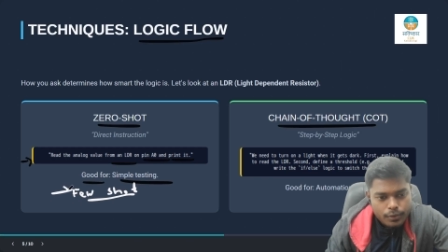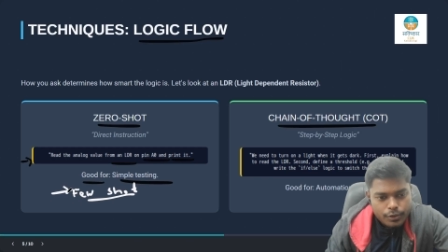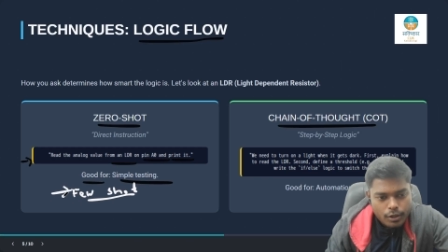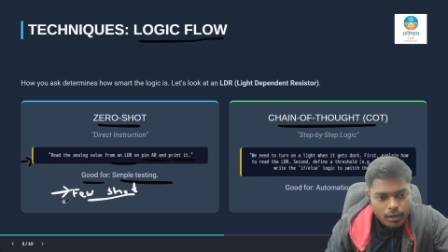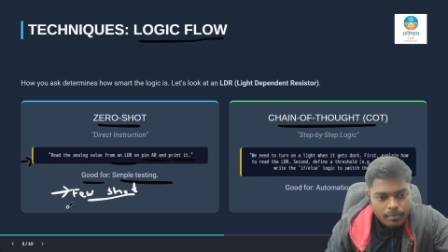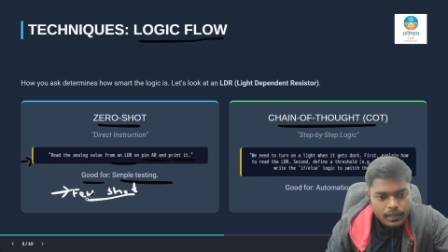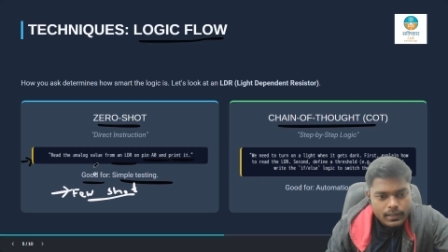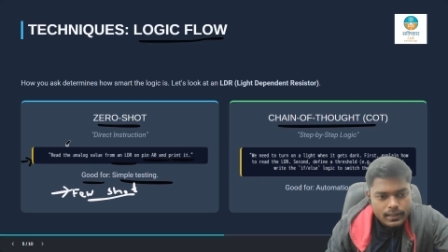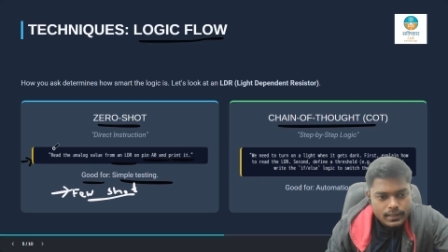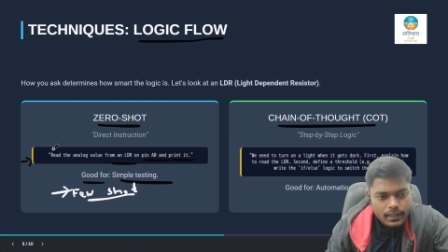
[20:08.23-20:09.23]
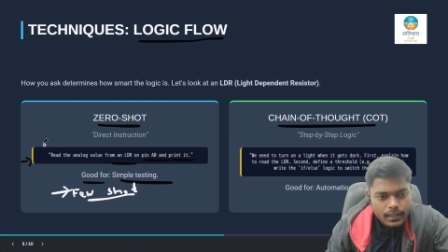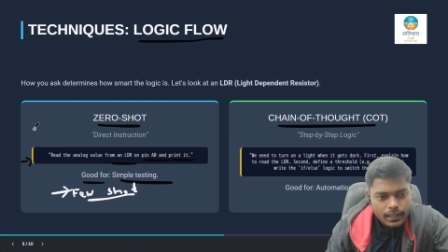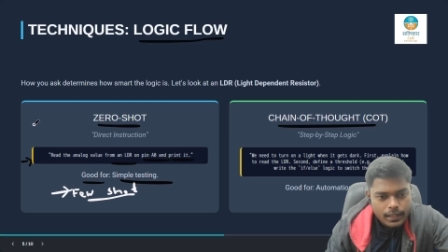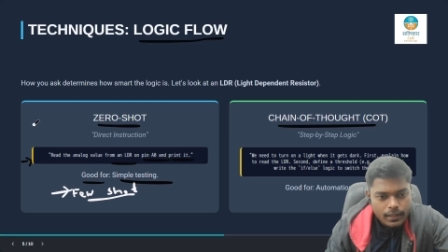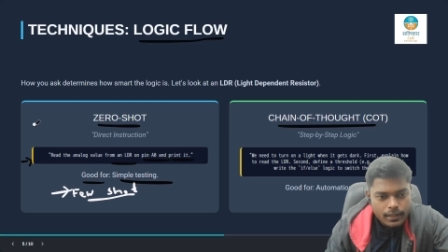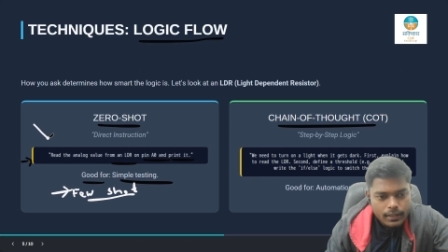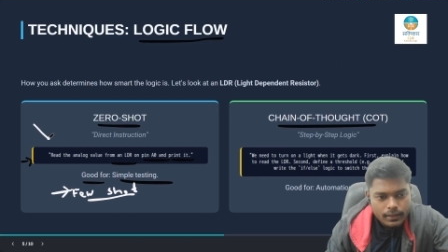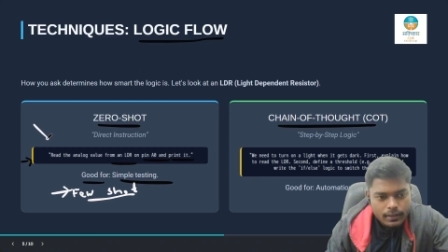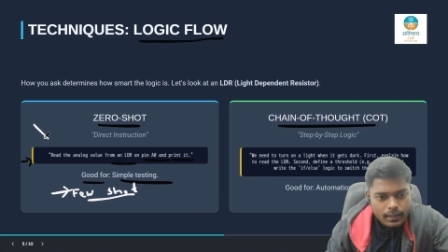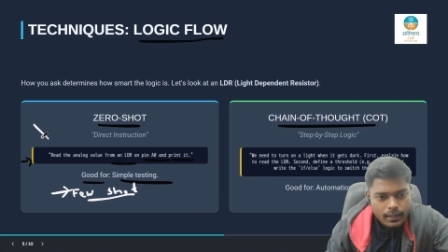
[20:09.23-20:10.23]
Few shot means
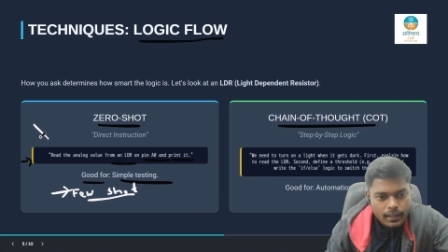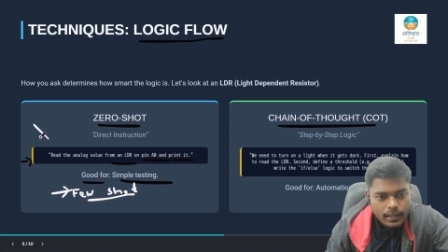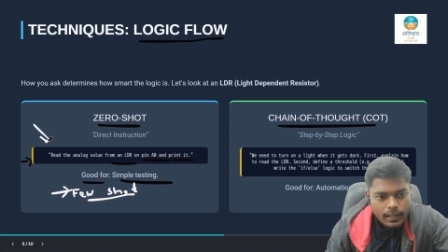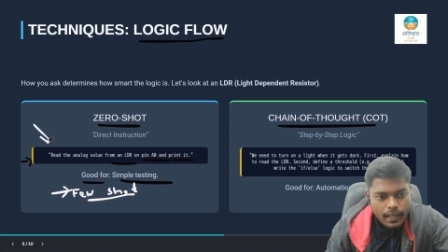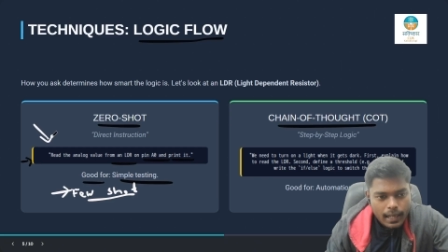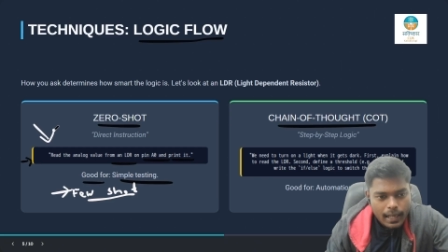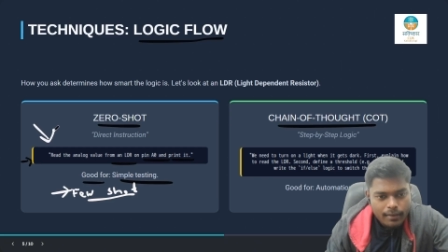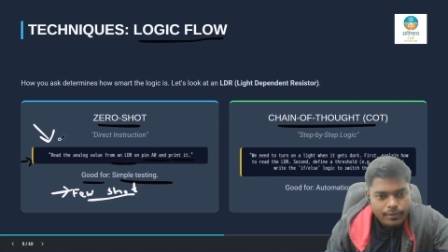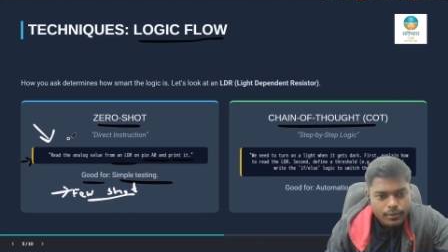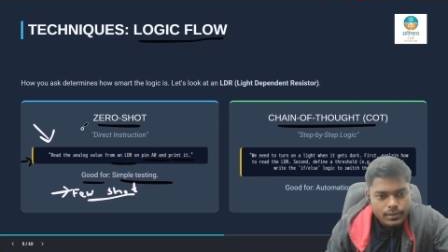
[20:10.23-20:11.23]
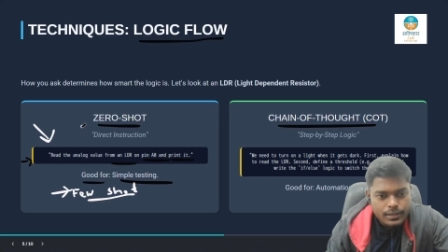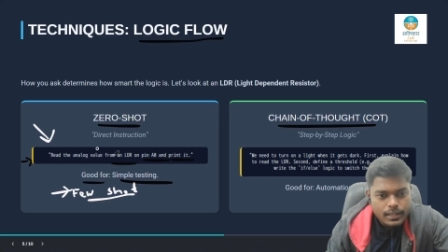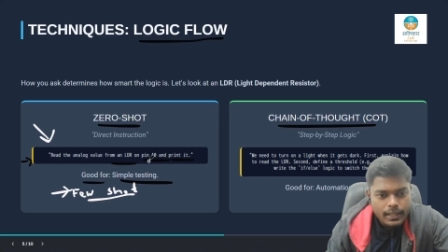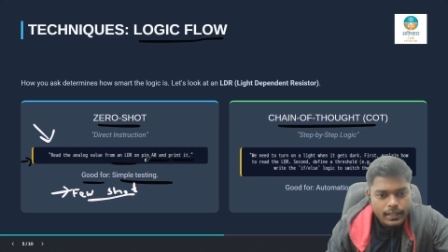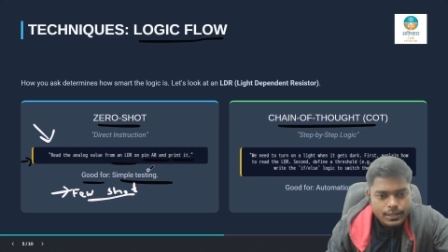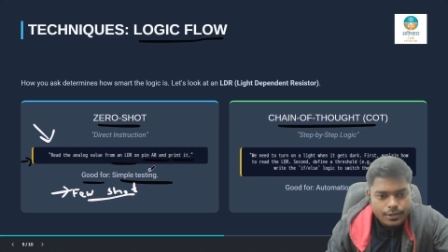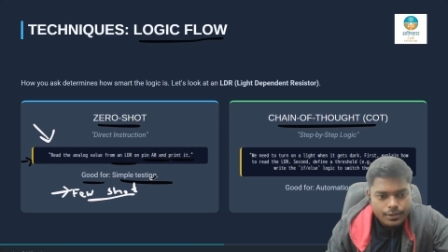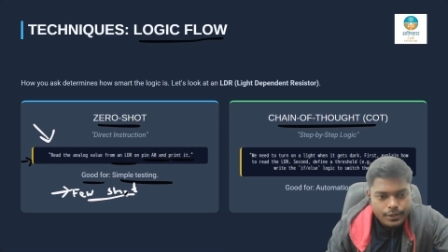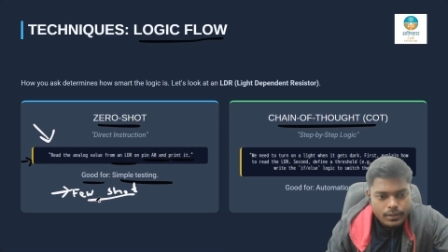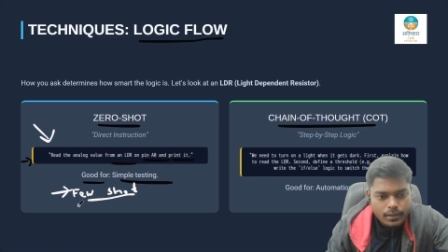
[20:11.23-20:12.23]
here I have used direct
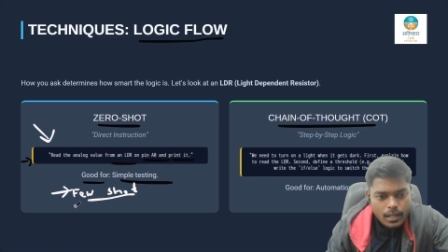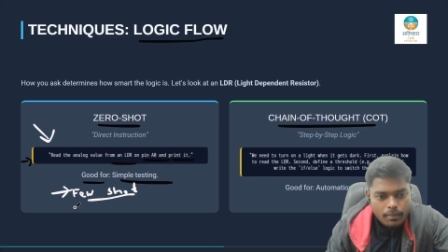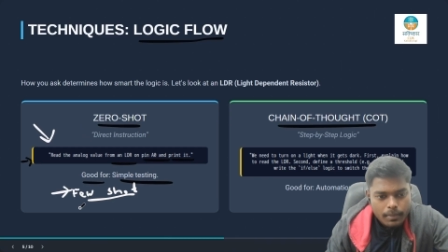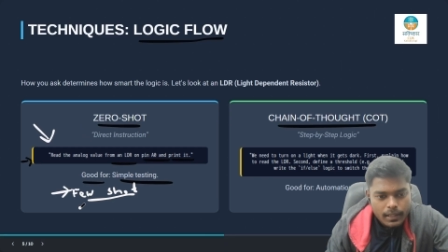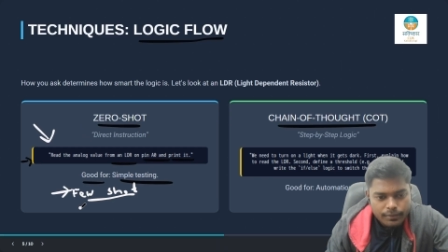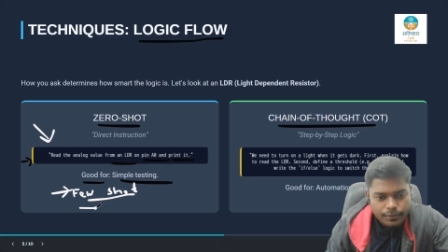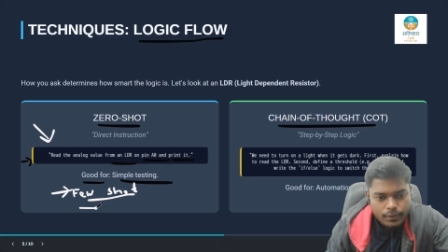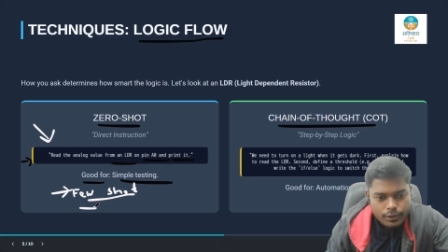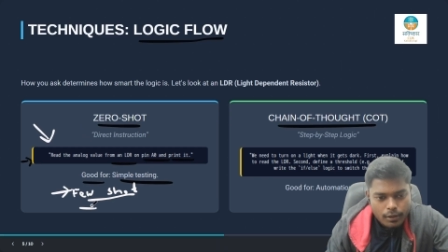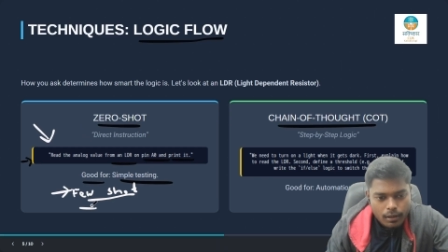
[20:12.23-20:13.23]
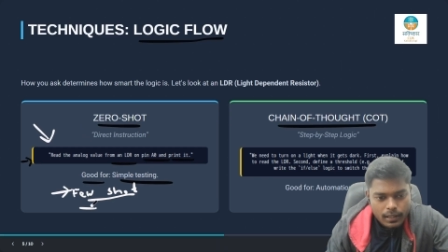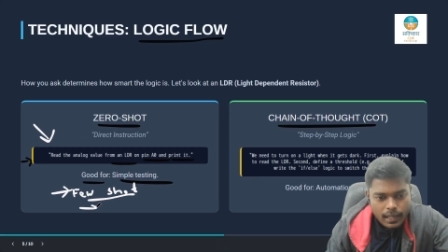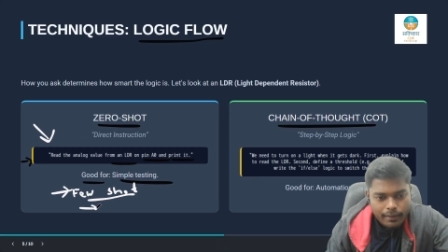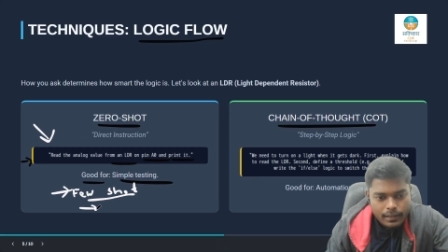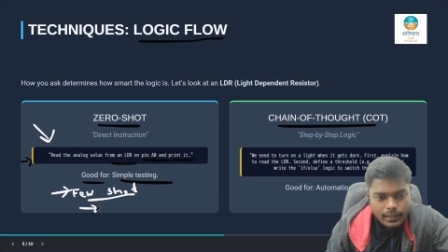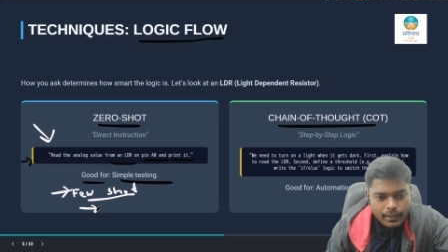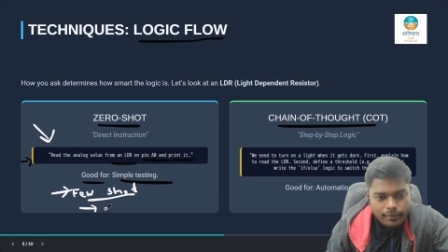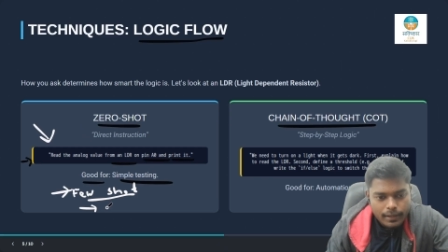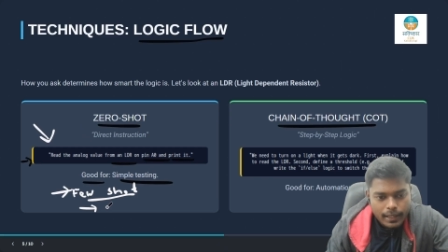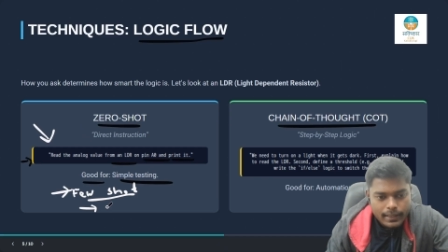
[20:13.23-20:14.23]
instruction, but in few shot I will
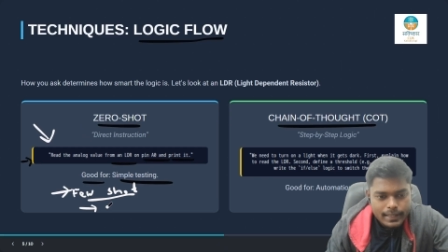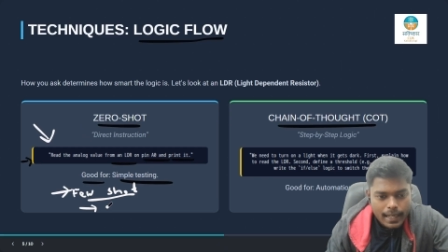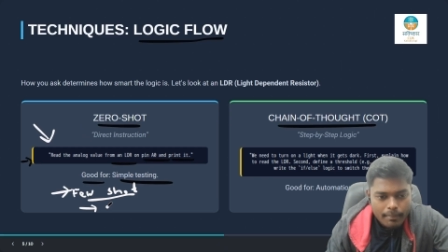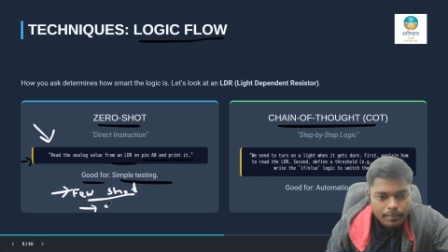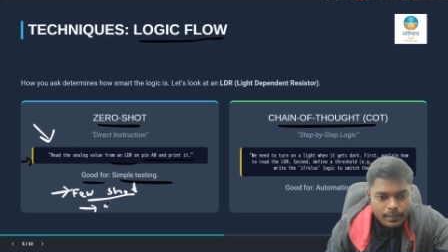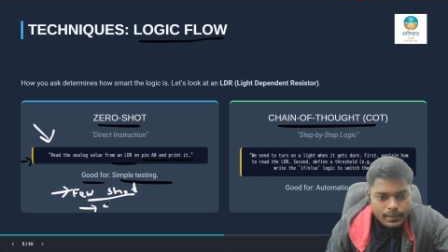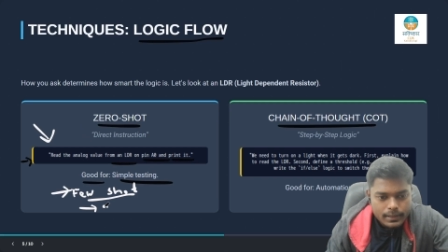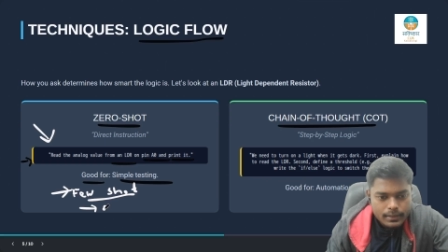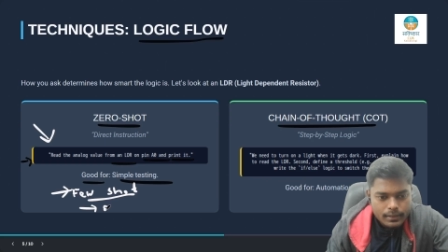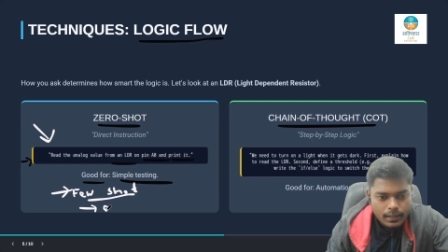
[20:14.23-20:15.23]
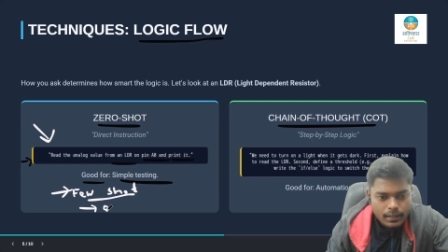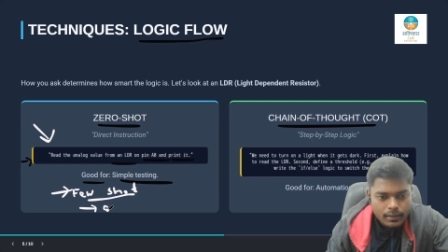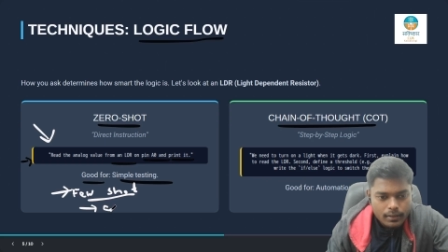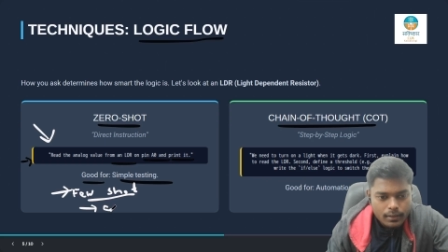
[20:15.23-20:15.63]
give examples, right?